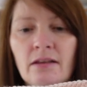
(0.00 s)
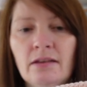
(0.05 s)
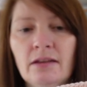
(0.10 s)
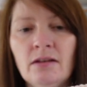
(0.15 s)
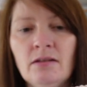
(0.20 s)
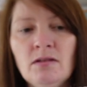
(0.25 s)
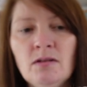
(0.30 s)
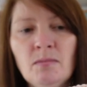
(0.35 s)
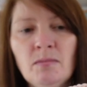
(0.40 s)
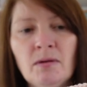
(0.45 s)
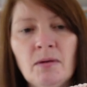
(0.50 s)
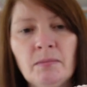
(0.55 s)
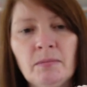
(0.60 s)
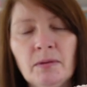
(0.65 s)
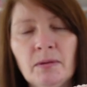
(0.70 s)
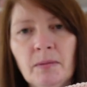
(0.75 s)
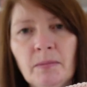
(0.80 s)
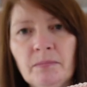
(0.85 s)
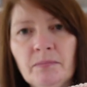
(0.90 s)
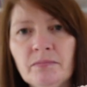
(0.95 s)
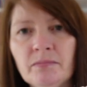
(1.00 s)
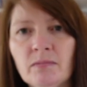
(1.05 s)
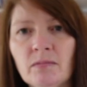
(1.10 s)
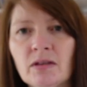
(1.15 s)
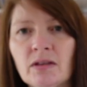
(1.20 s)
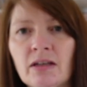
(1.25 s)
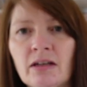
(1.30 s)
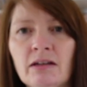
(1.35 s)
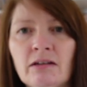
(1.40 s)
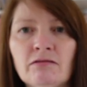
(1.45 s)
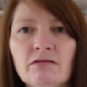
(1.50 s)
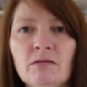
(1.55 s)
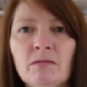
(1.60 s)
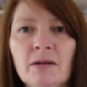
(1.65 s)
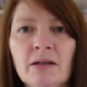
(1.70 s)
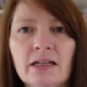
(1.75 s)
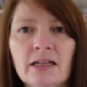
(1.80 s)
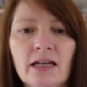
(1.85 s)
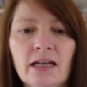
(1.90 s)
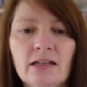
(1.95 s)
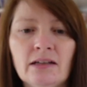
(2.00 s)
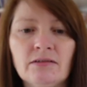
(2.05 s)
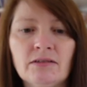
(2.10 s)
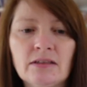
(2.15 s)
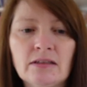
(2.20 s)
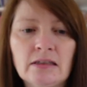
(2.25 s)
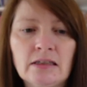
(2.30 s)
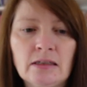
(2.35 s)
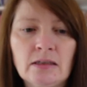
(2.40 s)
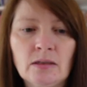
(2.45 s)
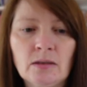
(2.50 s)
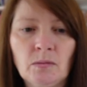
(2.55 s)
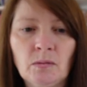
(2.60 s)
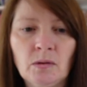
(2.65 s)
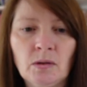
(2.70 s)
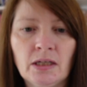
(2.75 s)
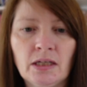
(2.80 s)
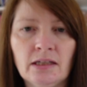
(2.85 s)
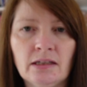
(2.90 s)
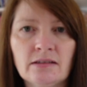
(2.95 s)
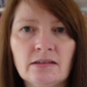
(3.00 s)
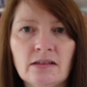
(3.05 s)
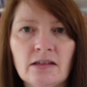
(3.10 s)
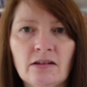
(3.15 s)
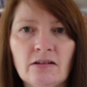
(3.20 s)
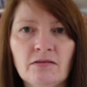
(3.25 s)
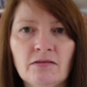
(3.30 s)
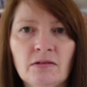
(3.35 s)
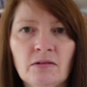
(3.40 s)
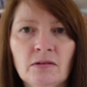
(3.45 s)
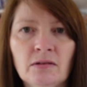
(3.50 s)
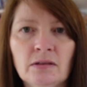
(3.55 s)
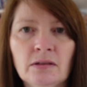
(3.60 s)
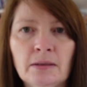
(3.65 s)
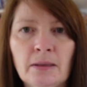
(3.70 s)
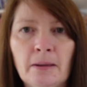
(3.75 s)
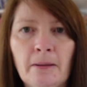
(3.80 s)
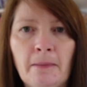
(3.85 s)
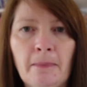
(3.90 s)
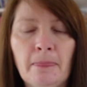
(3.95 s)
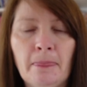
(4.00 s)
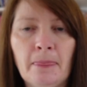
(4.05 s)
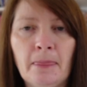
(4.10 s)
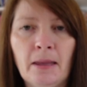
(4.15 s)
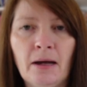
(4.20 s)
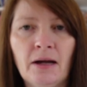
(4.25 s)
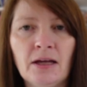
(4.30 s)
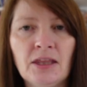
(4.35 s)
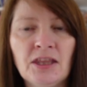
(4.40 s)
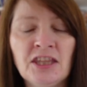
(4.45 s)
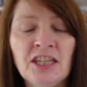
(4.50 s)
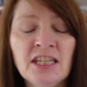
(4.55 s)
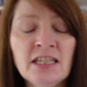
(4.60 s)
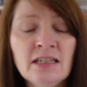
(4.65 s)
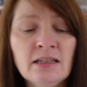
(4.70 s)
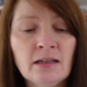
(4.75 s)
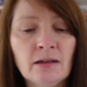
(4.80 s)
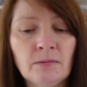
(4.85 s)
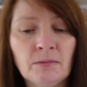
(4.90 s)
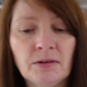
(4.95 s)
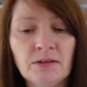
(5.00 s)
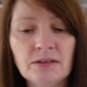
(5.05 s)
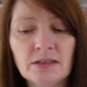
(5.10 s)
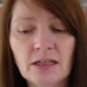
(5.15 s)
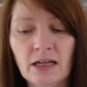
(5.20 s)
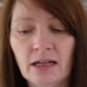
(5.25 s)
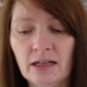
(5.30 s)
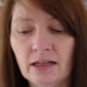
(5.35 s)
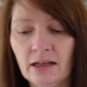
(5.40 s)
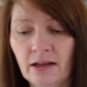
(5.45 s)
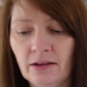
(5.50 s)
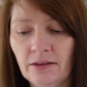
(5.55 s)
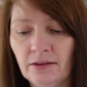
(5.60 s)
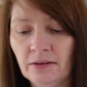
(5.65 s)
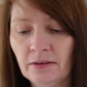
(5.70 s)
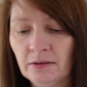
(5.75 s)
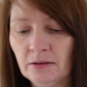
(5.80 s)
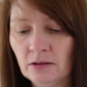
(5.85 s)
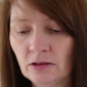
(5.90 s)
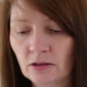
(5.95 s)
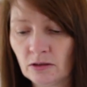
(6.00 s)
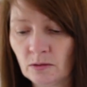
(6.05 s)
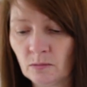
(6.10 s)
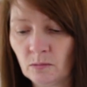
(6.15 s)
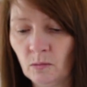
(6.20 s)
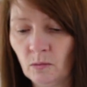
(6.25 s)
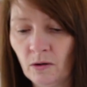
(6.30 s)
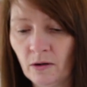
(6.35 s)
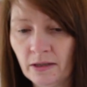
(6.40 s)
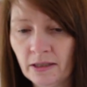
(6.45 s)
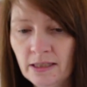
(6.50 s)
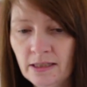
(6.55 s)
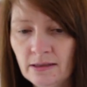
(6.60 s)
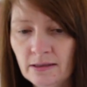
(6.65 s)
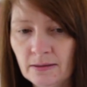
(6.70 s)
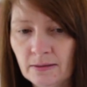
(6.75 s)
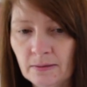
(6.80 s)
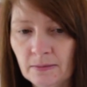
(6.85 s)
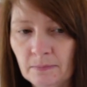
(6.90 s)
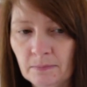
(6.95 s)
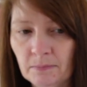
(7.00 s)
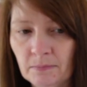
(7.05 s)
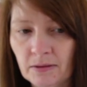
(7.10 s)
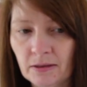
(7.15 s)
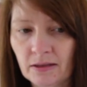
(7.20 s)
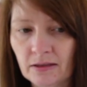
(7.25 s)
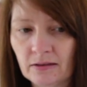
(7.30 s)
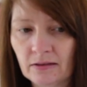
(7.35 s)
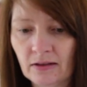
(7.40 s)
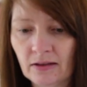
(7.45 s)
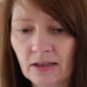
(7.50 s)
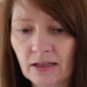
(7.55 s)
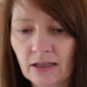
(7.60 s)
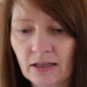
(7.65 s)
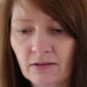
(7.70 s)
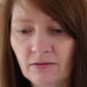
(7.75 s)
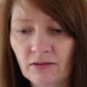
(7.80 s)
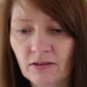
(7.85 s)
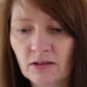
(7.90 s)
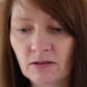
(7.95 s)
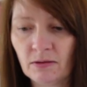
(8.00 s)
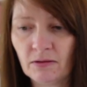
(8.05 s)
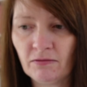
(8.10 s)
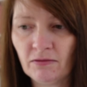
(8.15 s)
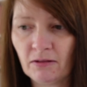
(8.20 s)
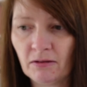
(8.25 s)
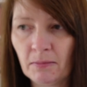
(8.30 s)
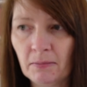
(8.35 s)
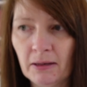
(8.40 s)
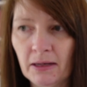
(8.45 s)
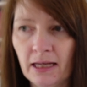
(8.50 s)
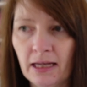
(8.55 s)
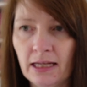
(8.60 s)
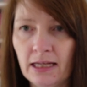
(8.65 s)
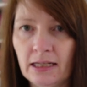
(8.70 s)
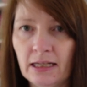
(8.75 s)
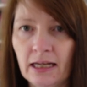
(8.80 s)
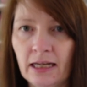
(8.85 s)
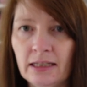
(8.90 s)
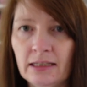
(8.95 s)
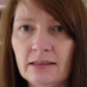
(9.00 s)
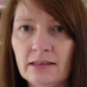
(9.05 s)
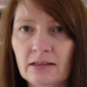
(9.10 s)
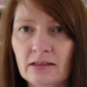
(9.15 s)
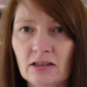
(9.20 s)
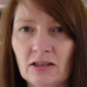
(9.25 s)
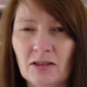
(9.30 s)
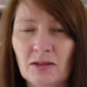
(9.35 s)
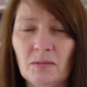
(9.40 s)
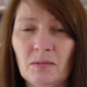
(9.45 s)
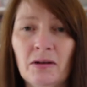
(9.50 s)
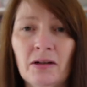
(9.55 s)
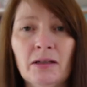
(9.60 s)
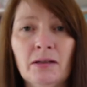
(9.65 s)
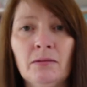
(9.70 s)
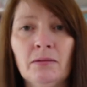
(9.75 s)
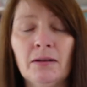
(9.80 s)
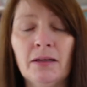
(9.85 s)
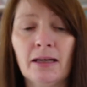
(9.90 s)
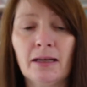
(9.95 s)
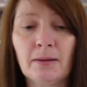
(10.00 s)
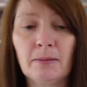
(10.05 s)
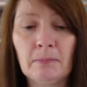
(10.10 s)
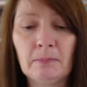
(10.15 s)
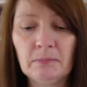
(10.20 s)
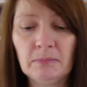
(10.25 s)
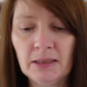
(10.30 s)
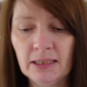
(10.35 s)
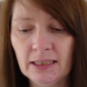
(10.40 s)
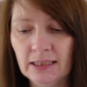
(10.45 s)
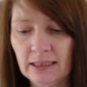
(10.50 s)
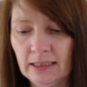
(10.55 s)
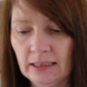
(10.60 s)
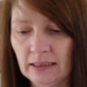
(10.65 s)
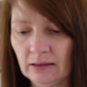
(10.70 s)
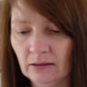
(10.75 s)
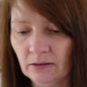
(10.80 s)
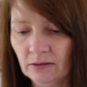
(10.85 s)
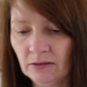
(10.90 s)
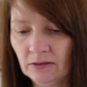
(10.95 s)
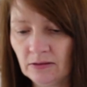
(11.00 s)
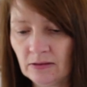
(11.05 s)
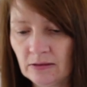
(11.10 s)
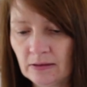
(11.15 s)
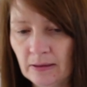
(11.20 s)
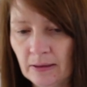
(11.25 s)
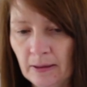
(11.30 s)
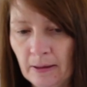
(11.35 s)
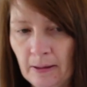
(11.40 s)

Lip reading: The only problem with going for one colour is I don't know what colour to go for. I think I want a colour other than just white, because I think if I do it very plain and it's just white, it'll get completely lost.